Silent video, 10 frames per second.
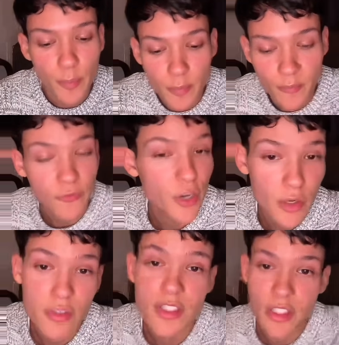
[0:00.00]
The
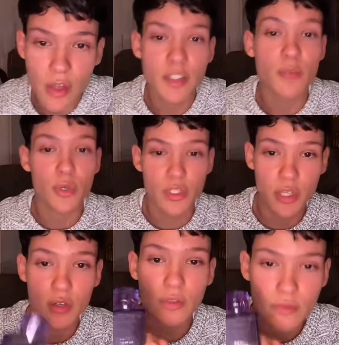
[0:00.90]
fragrance sells in
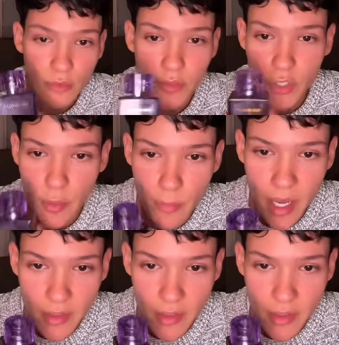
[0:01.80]
Brazil. You